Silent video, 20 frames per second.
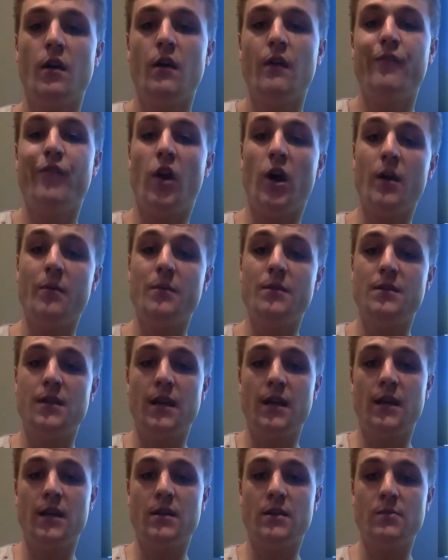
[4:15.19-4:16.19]
Vitamin
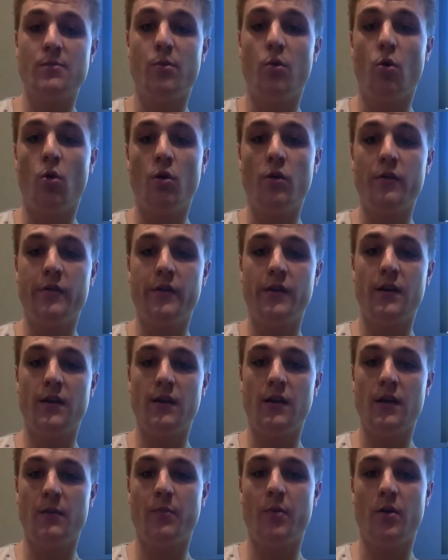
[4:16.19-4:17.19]
D is important
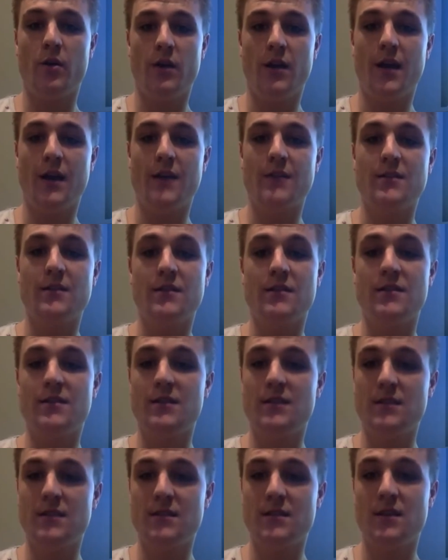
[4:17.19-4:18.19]
in the body as it
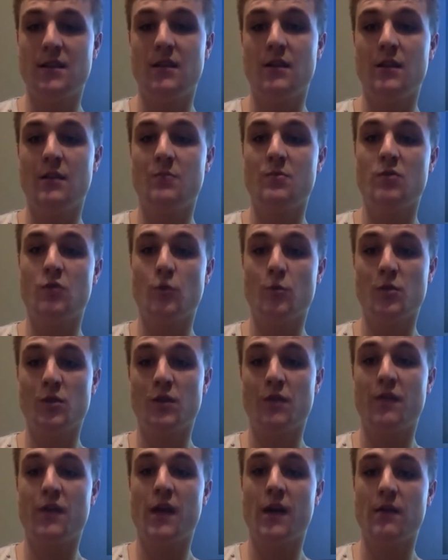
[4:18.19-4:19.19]
assists in the absorption
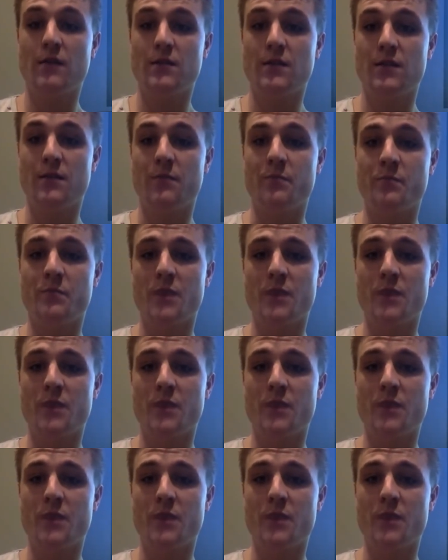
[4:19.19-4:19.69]
of calcium,